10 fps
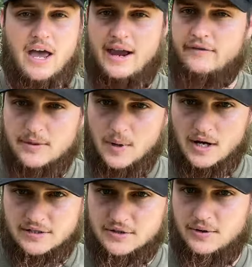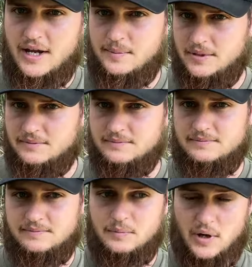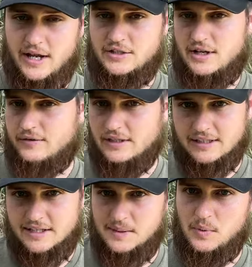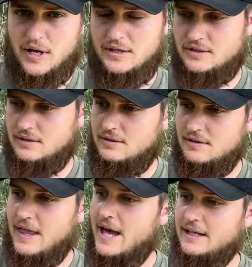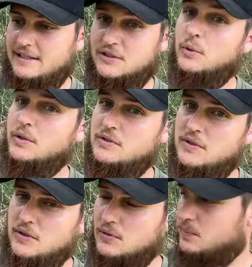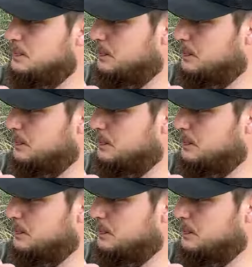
every mock scrape branch, every licking branch that is going to